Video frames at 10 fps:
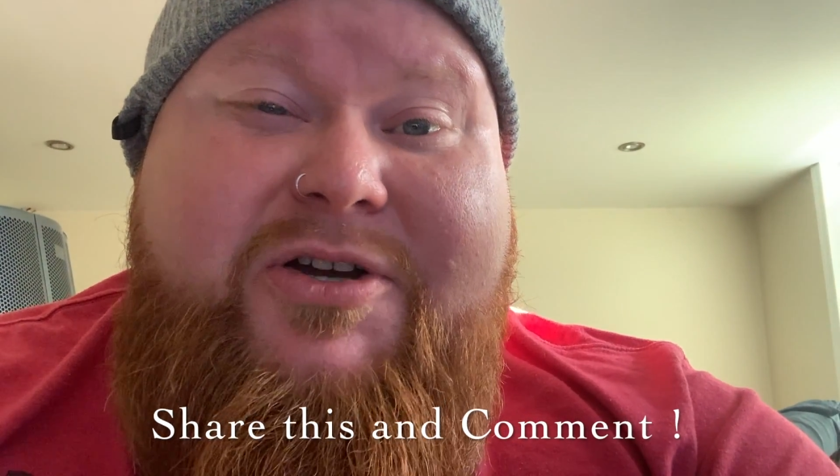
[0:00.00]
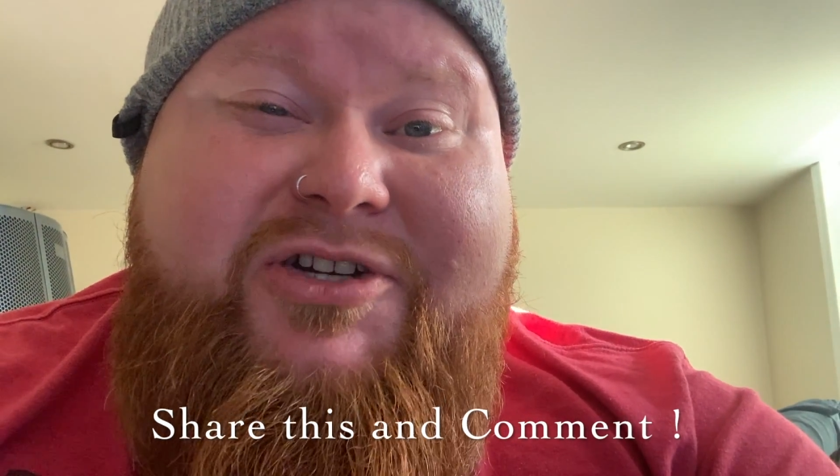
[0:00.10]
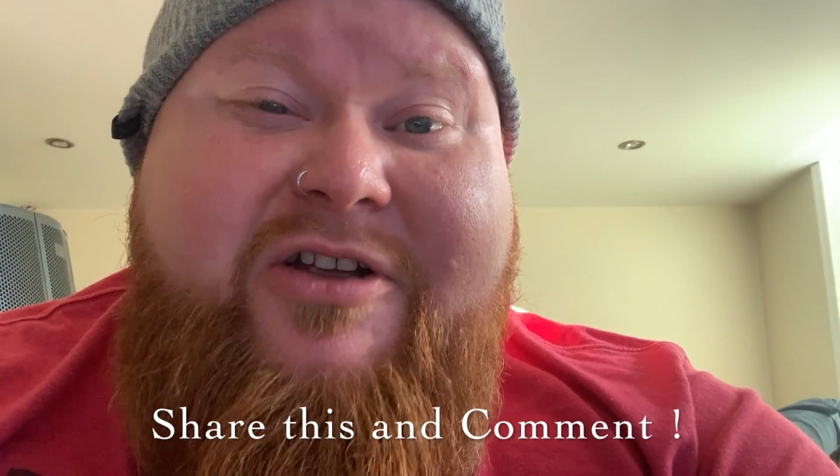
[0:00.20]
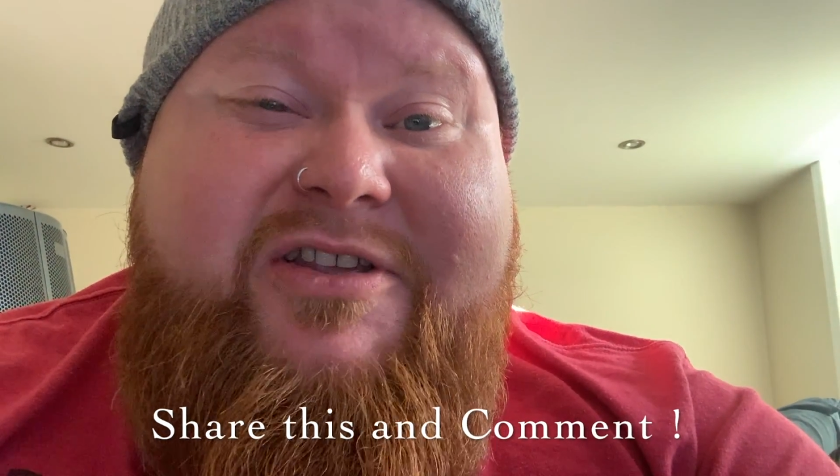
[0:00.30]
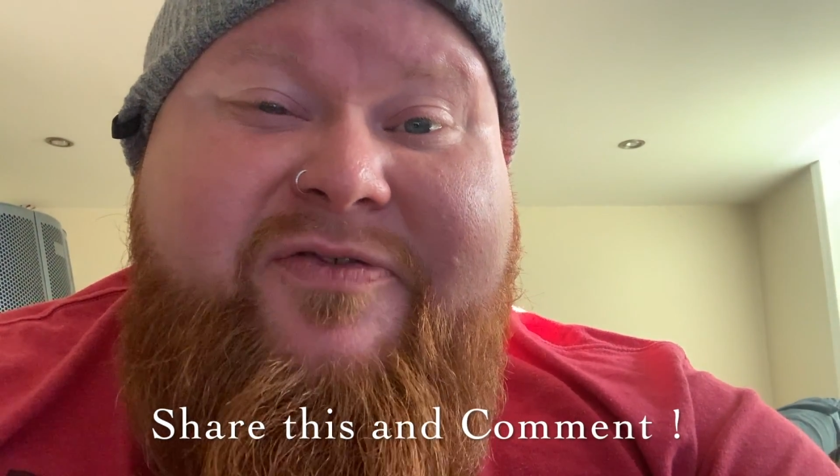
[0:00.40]

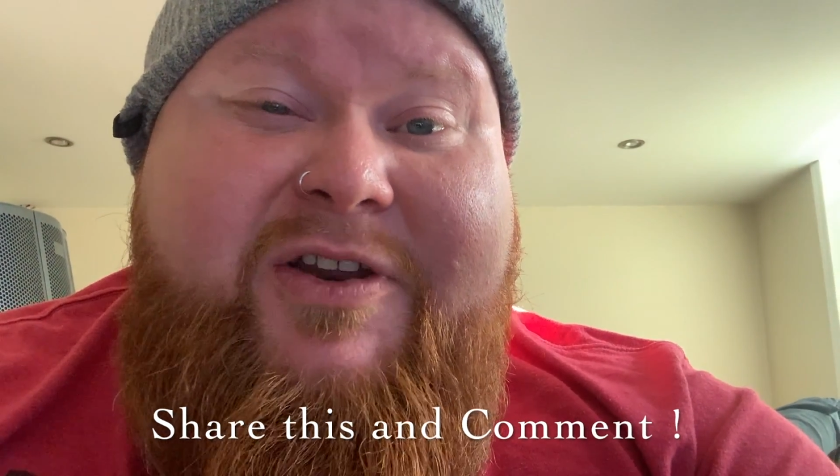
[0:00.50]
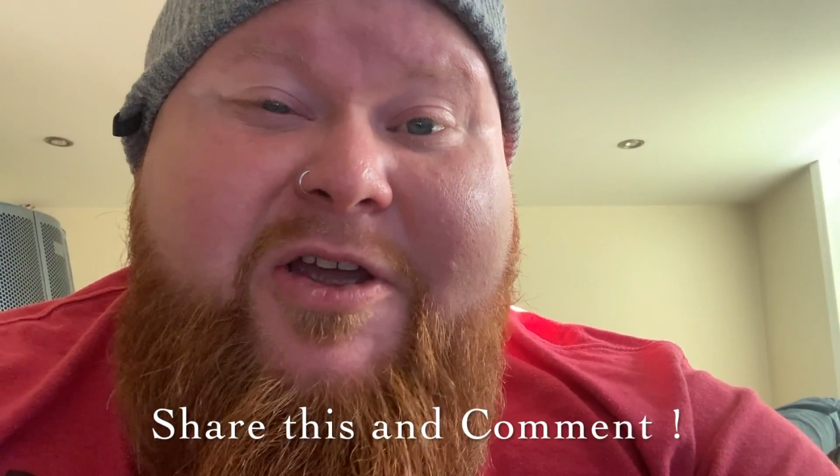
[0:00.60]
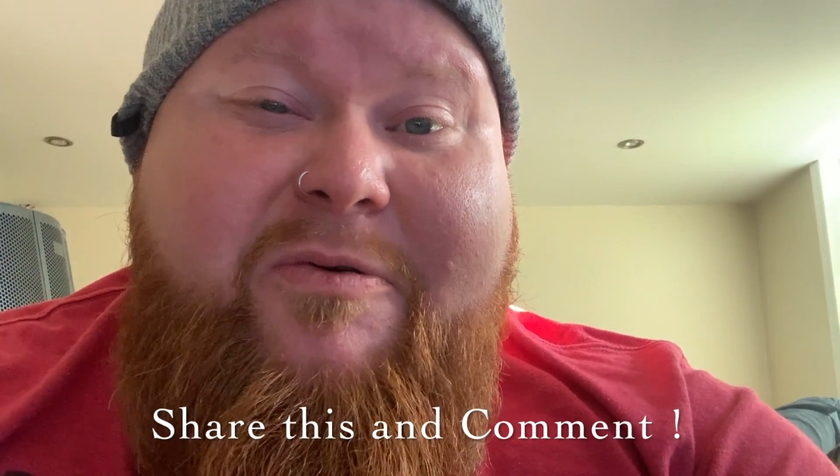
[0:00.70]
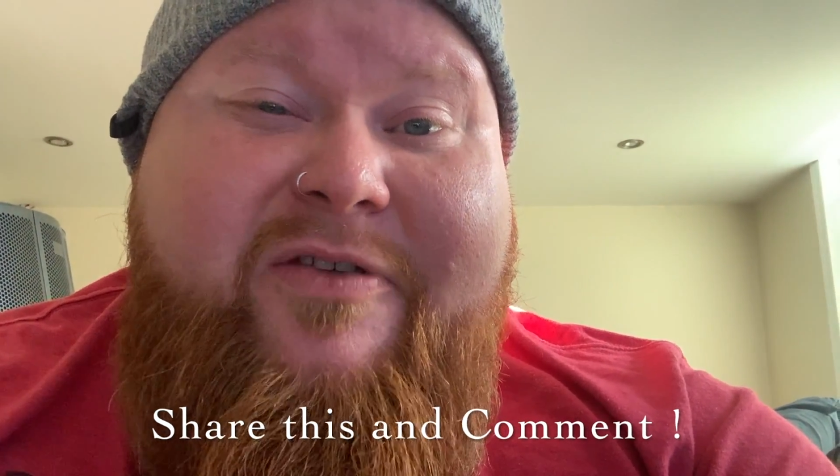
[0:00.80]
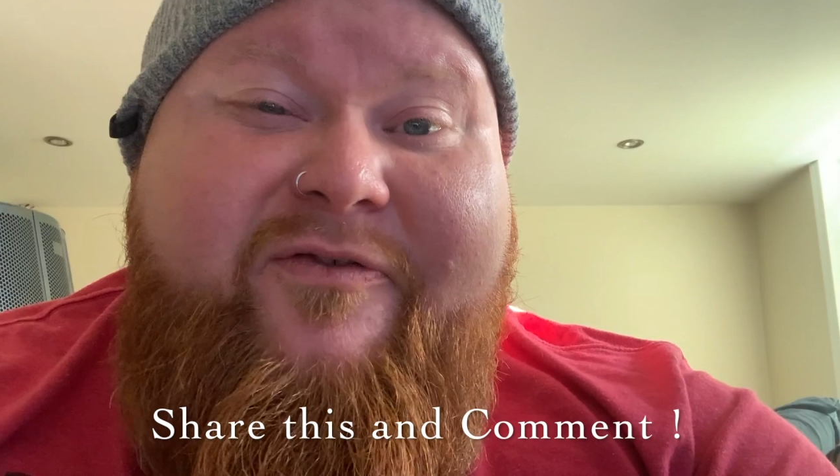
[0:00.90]
Share this
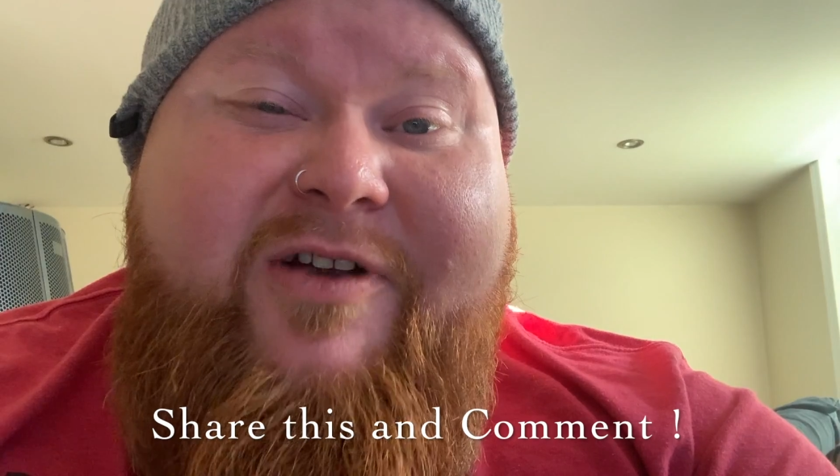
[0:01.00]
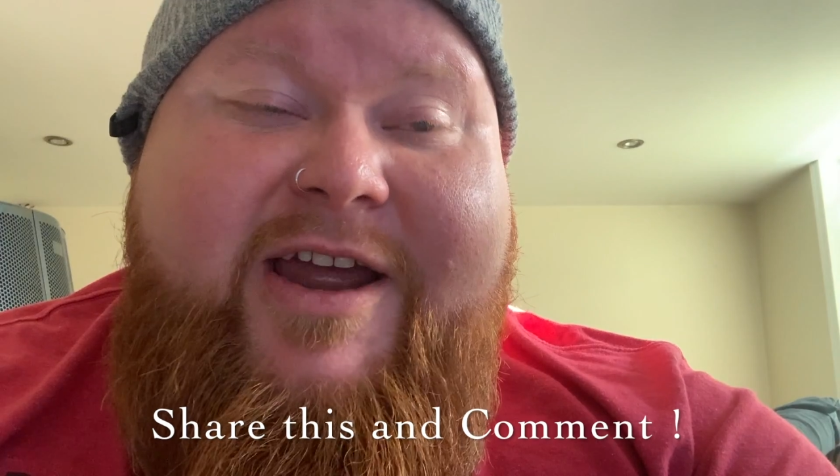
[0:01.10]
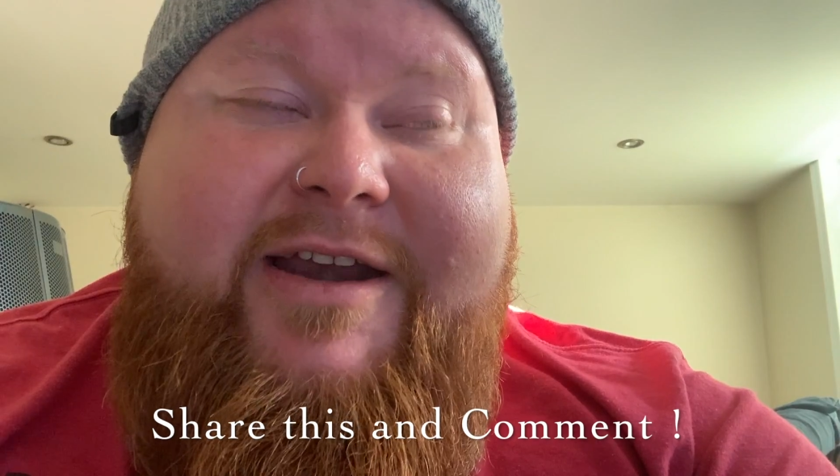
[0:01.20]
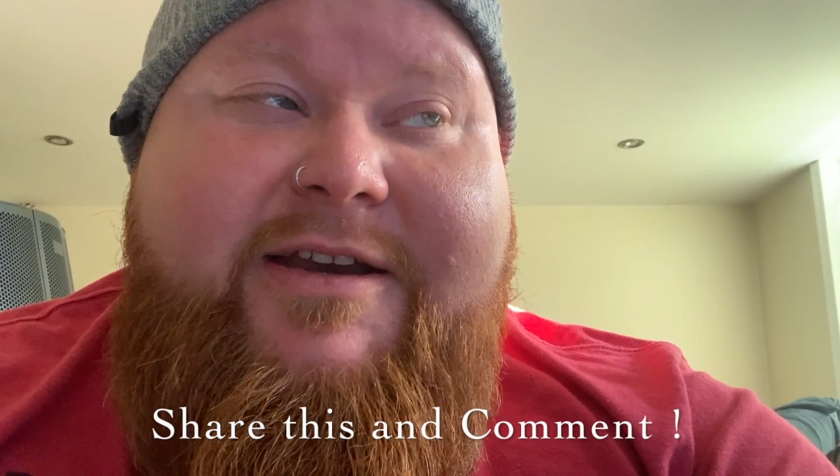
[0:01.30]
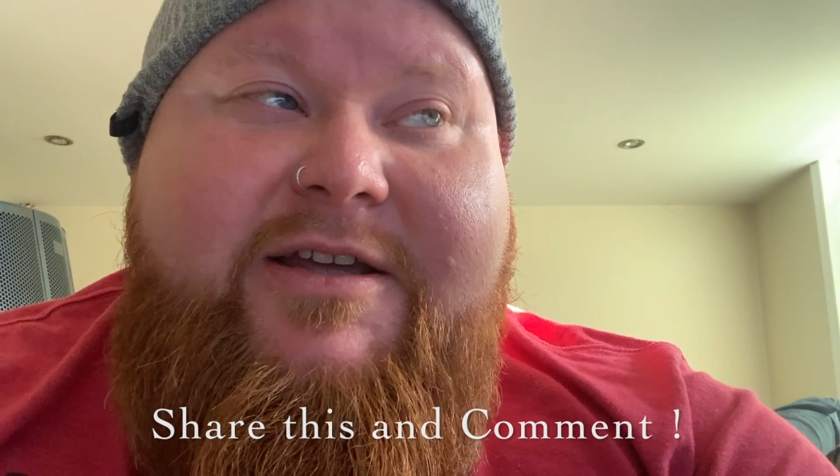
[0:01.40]
video with a
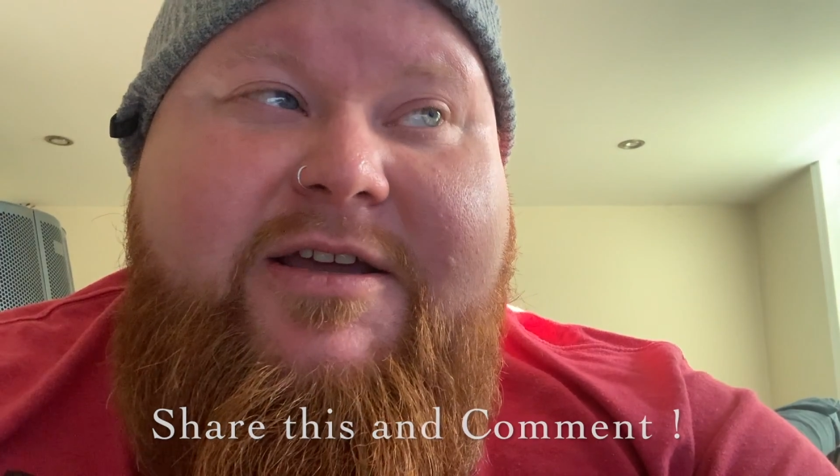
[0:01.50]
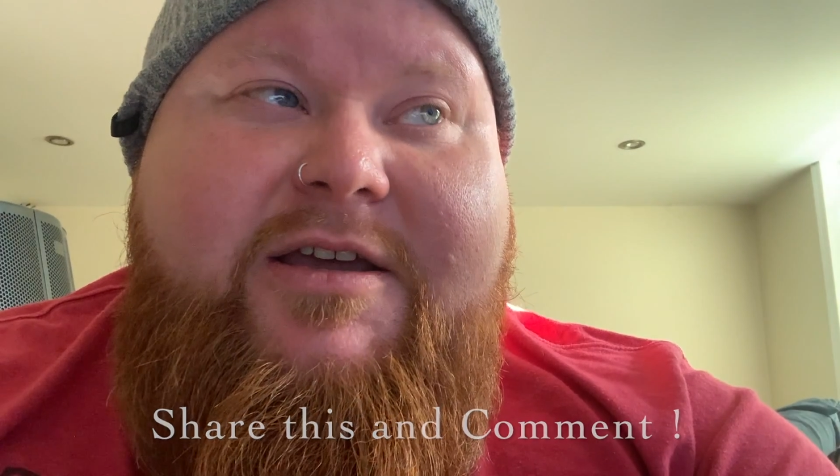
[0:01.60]
friend.